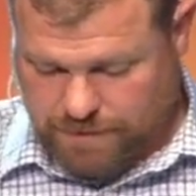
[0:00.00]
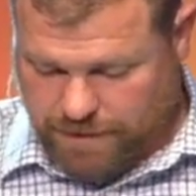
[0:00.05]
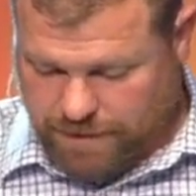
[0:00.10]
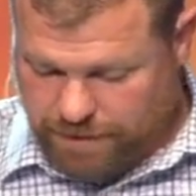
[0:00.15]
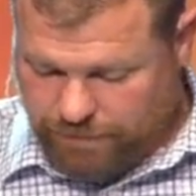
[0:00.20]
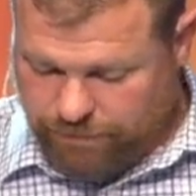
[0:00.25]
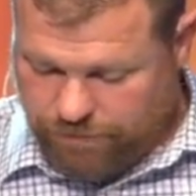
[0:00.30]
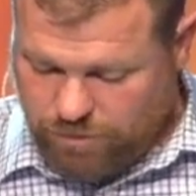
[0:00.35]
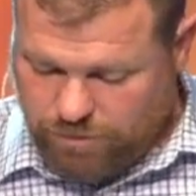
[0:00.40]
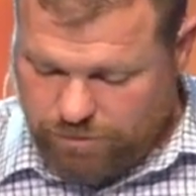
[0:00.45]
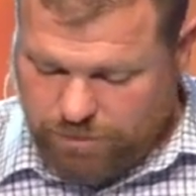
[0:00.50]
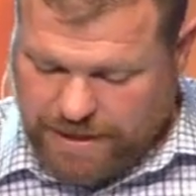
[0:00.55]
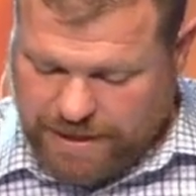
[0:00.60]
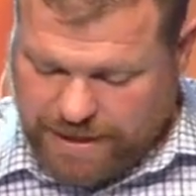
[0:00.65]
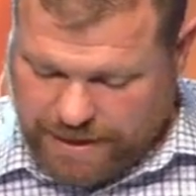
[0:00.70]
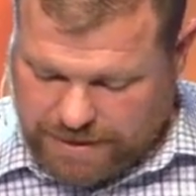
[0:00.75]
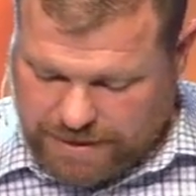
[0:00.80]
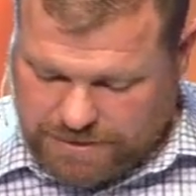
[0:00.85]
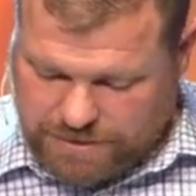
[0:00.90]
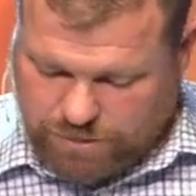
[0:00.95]
And if you
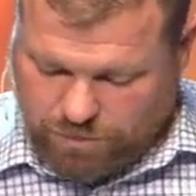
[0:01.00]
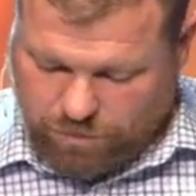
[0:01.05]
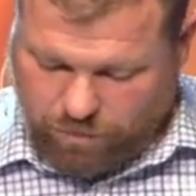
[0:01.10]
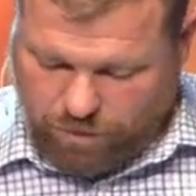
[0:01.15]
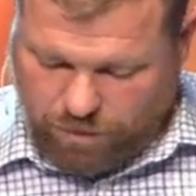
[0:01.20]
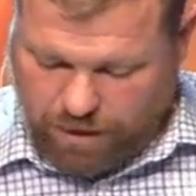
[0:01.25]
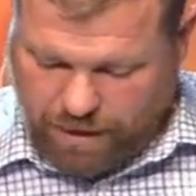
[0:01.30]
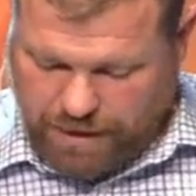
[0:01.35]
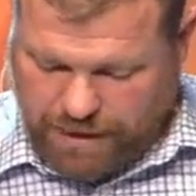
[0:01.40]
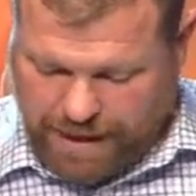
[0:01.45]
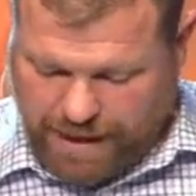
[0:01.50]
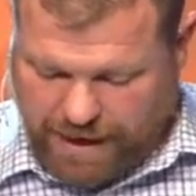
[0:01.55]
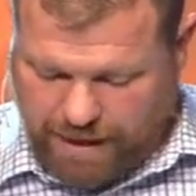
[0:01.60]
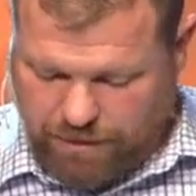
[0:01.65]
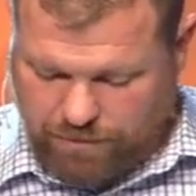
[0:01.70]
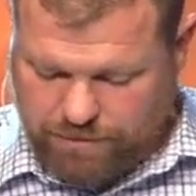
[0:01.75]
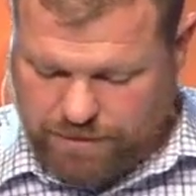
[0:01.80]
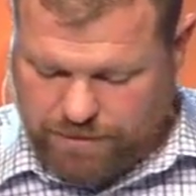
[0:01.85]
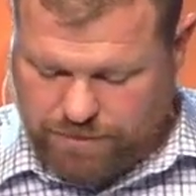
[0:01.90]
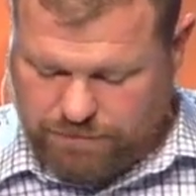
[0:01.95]
begin to walk
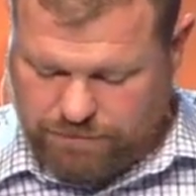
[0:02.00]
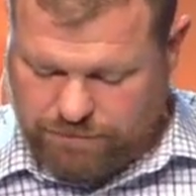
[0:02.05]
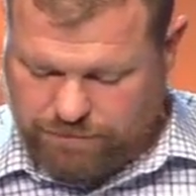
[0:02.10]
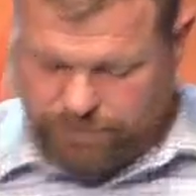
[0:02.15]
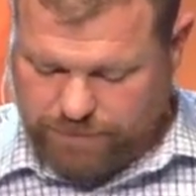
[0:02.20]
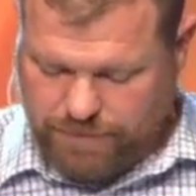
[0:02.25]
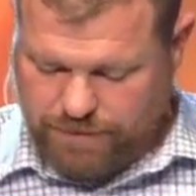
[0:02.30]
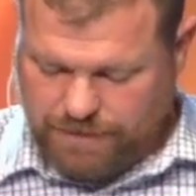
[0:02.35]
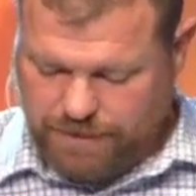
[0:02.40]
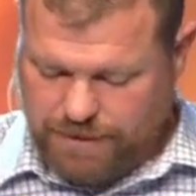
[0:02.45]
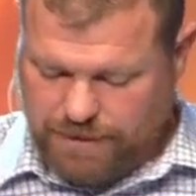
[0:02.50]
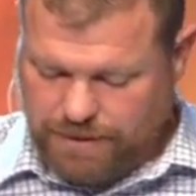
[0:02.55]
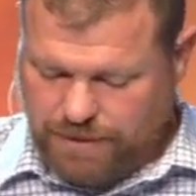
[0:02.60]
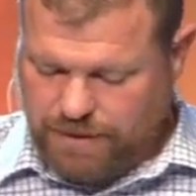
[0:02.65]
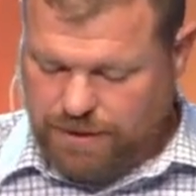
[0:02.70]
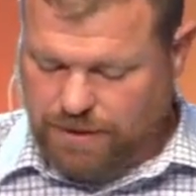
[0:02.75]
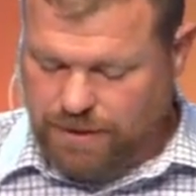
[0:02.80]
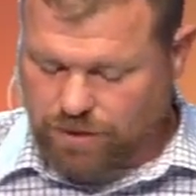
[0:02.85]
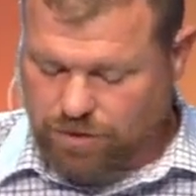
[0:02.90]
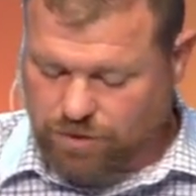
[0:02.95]
out of
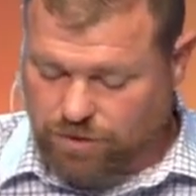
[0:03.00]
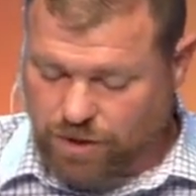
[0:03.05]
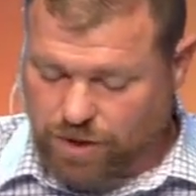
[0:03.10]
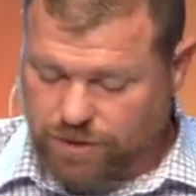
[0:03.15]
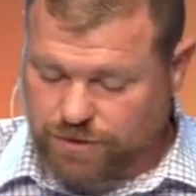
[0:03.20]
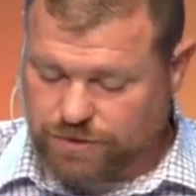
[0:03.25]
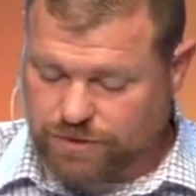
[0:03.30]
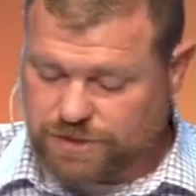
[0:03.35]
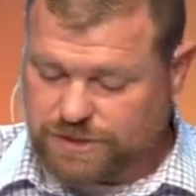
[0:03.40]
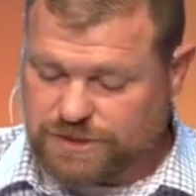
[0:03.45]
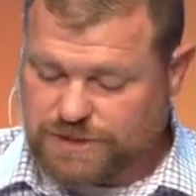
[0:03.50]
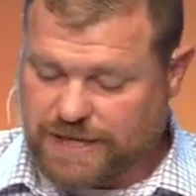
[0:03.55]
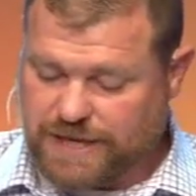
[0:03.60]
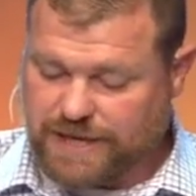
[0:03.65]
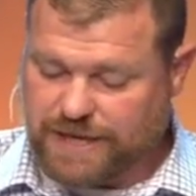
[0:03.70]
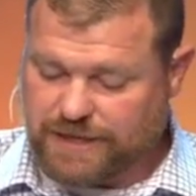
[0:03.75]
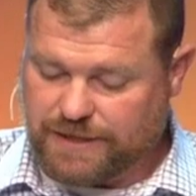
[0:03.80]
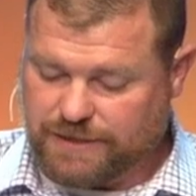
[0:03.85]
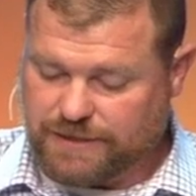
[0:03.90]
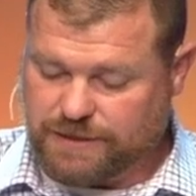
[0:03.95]
or
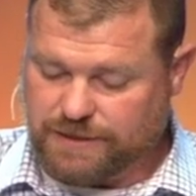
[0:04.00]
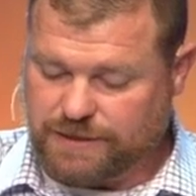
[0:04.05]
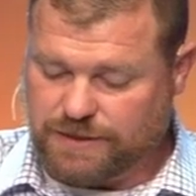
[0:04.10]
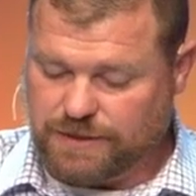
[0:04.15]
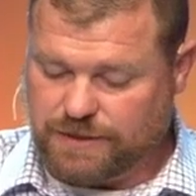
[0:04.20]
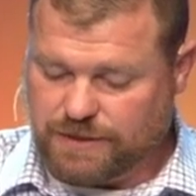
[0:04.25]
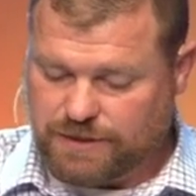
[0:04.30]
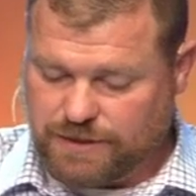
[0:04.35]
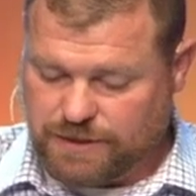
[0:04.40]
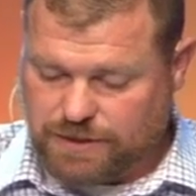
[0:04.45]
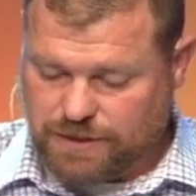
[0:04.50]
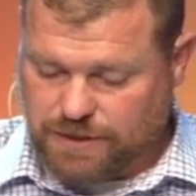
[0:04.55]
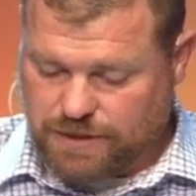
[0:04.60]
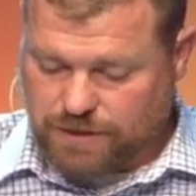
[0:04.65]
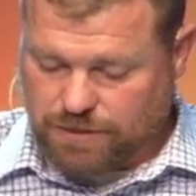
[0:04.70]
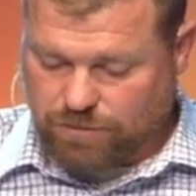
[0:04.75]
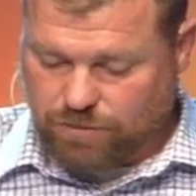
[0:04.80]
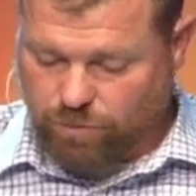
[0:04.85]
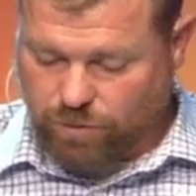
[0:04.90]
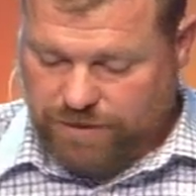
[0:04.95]
understand
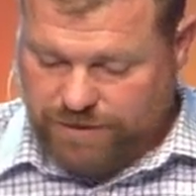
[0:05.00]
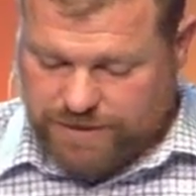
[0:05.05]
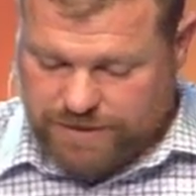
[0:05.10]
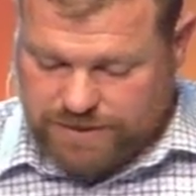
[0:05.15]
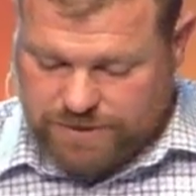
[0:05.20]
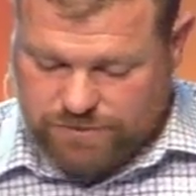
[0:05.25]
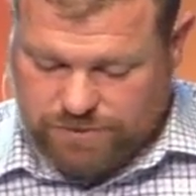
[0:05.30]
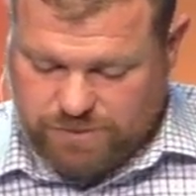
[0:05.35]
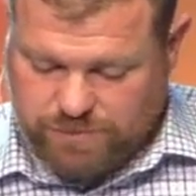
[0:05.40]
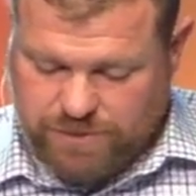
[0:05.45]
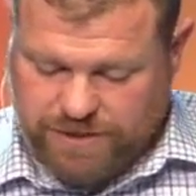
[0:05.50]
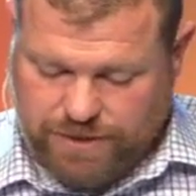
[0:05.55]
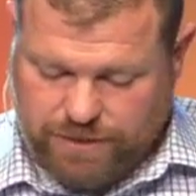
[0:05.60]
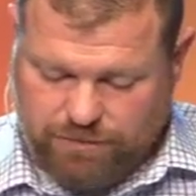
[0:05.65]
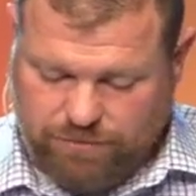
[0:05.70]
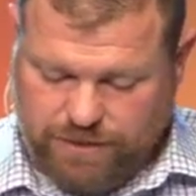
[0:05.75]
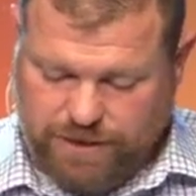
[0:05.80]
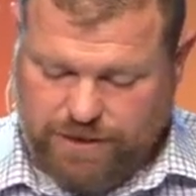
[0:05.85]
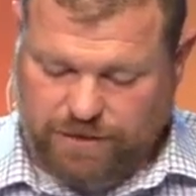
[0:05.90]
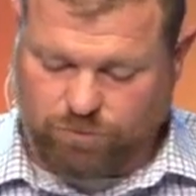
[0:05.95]
when this was being
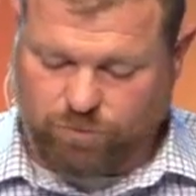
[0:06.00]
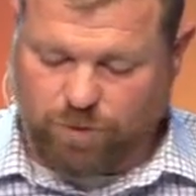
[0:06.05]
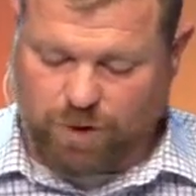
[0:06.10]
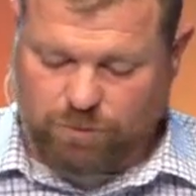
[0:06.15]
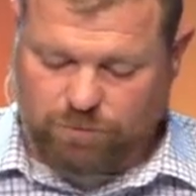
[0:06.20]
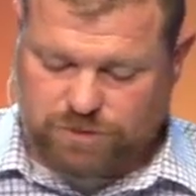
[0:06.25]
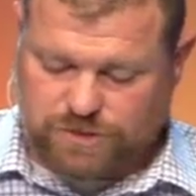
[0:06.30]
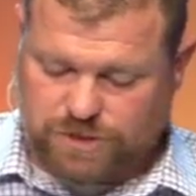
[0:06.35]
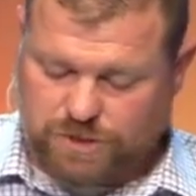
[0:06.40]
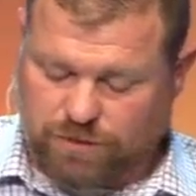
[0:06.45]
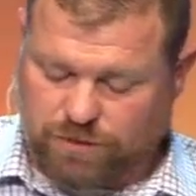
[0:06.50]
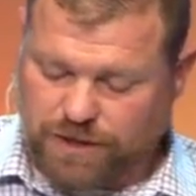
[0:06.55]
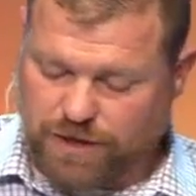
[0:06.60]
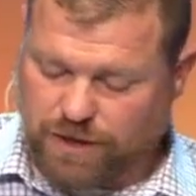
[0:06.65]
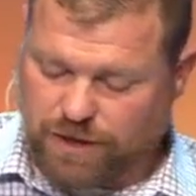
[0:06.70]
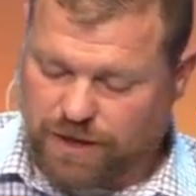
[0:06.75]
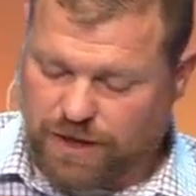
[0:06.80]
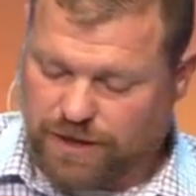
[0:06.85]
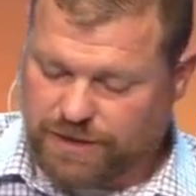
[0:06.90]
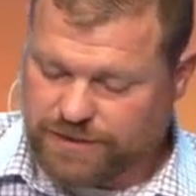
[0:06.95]
written, what was going
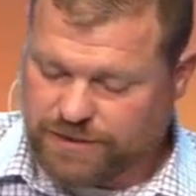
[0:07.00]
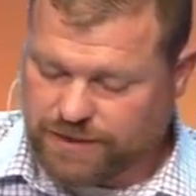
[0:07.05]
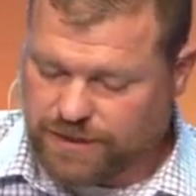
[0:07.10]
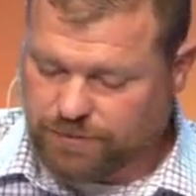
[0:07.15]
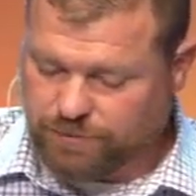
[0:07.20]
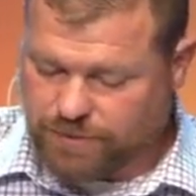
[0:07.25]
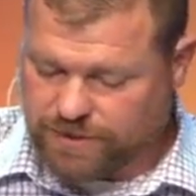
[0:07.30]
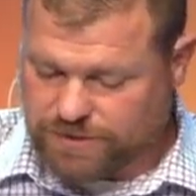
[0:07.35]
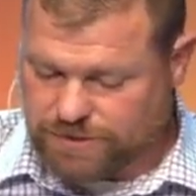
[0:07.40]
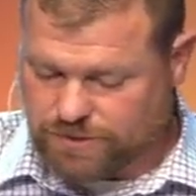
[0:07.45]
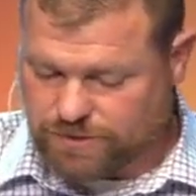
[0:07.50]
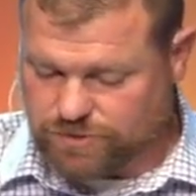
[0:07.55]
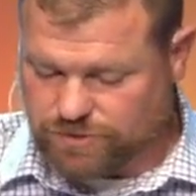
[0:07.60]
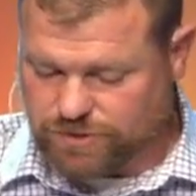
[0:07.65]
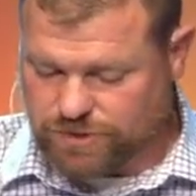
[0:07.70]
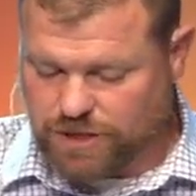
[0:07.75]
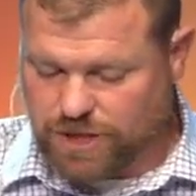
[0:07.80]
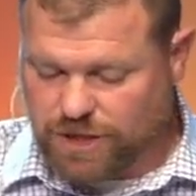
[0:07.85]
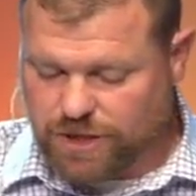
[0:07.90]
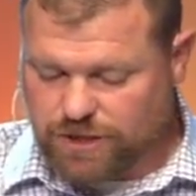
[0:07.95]
on in the
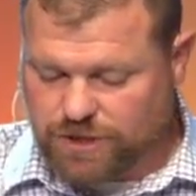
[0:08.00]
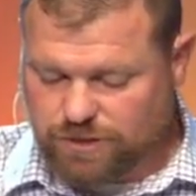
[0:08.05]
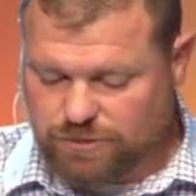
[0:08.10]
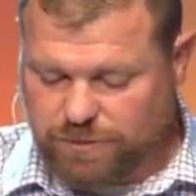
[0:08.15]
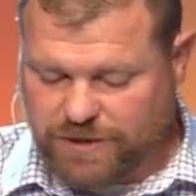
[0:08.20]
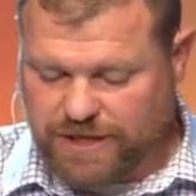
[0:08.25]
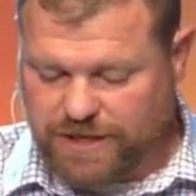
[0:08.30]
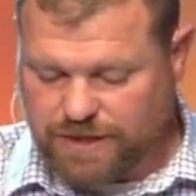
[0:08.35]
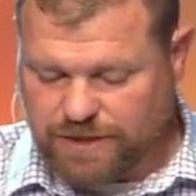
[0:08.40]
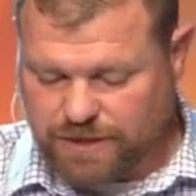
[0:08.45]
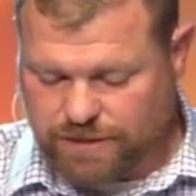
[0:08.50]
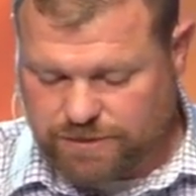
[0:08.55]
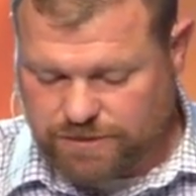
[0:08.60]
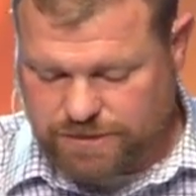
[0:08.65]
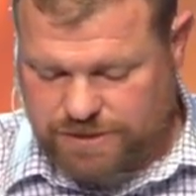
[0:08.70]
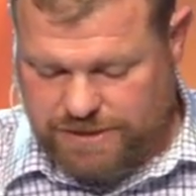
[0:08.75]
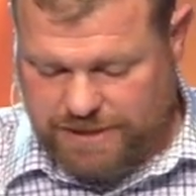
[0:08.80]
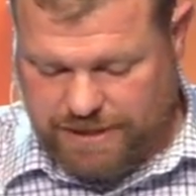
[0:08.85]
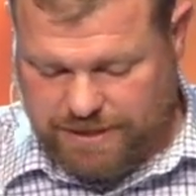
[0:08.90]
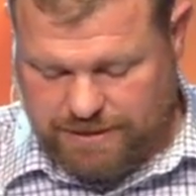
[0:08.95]
epistles, you begin to
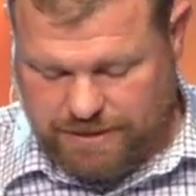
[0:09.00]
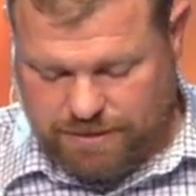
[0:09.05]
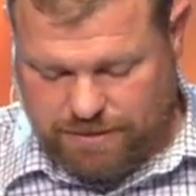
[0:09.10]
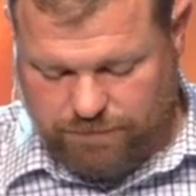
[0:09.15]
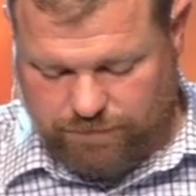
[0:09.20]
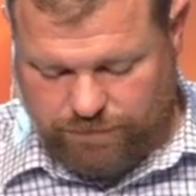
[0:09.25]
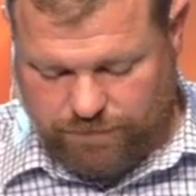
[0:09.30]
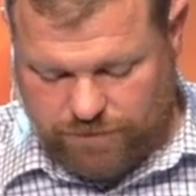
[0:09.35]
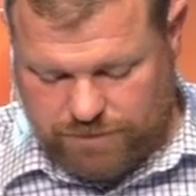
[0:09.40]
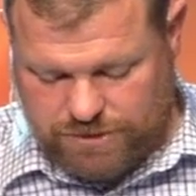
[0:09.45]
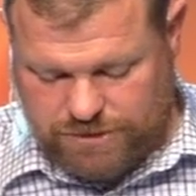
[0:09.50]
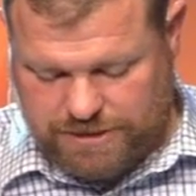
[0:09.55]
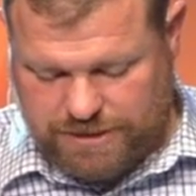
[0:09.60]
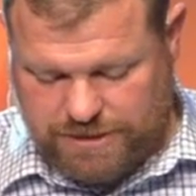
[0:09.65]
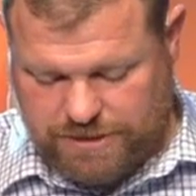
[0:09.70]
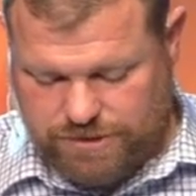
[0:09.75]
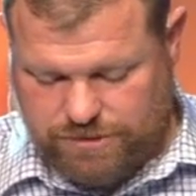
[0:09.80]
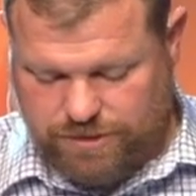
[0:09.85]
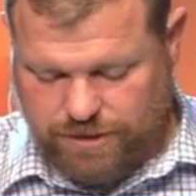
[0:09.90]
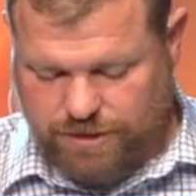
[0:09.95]
understand that the first
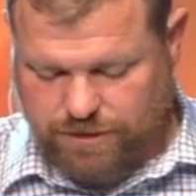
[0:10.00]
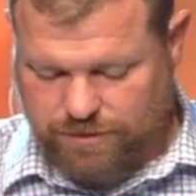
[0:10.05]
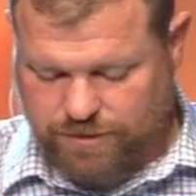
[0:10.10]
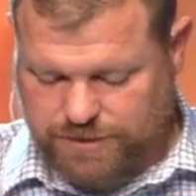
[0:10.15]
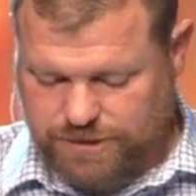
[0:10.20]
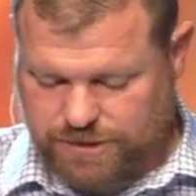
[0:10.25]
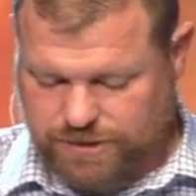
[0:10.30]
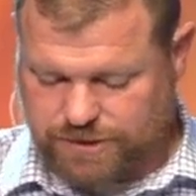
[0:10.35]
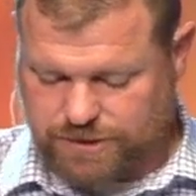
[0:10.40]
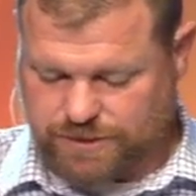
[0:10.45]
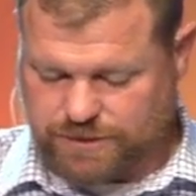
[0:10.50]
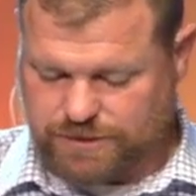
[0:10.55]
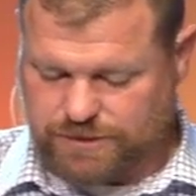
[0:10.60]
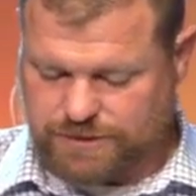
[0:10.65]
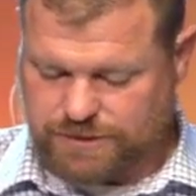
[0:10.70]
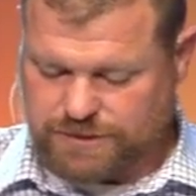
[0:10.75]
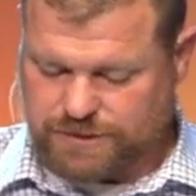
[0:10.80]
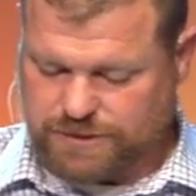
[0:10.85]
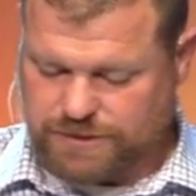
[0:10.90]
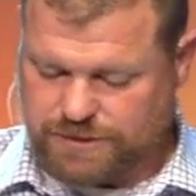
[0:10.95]
century
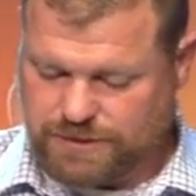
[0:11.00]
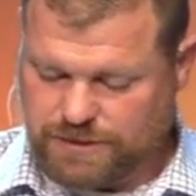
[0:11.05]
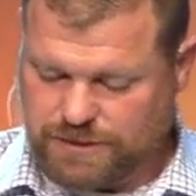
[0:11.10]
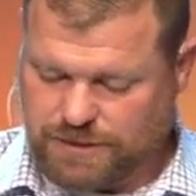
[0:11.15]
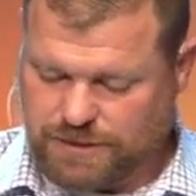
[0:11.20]
Christians